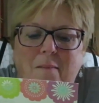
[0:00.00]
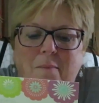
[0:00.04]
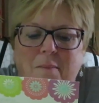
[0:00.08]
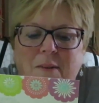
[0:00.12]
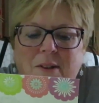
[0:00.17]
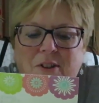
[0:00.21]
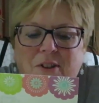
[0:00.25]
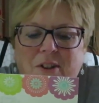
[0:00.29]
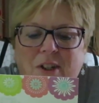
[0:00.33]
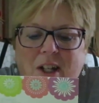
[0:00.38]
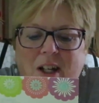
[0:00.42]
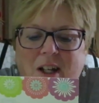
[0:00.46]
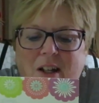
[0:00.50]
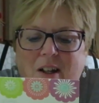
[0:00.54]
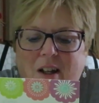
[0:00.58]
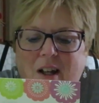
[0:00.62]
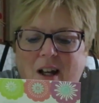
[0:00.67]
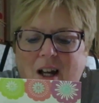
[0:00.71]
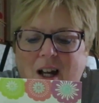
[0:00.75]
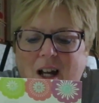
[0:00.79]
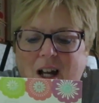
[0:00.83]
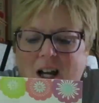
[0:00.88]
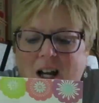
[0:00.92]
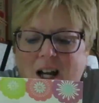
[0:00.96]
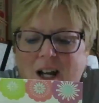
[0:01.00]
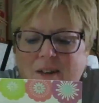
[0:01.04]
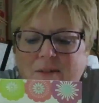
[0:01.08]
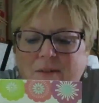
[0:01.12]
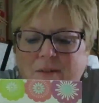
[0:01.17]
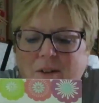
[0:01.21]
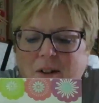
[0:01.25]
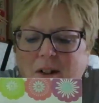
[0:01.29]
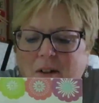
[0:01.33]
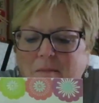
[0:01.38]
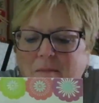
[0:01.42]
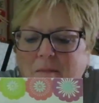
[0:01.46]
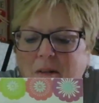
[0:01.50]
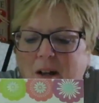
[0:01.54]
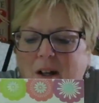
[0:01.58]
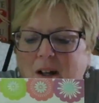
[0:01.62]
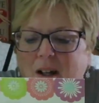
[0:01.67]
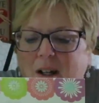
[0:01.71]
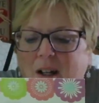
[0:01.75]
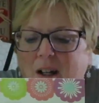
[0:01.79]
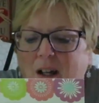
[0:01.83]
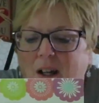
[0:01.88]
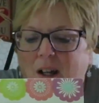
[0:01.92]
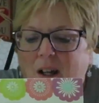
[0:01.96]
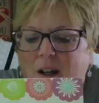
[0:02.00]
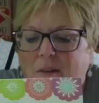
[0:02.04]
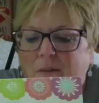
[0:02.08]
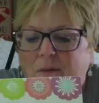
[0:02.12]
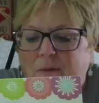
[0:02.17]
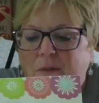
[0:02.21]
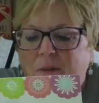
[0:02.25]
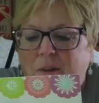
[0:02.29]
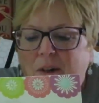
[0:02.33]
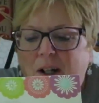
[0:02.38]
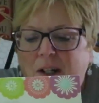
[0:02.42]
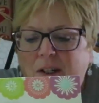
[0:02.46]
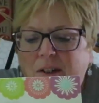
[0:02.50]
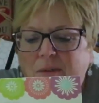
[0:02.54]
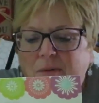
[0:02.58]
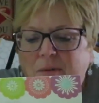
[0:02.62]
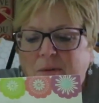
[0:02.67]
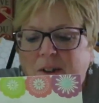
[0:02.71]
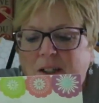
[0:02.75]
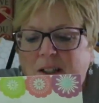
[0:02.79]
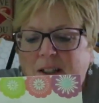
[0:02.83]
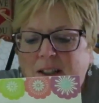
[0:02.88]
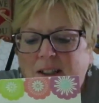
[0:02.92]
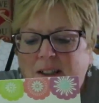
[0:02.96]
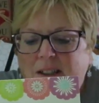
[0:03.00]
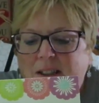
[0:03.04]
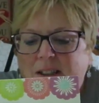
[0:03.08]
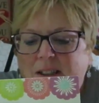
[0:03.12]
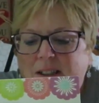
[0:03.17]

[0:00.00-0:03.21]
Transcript: Michelle, hi from Fredericton,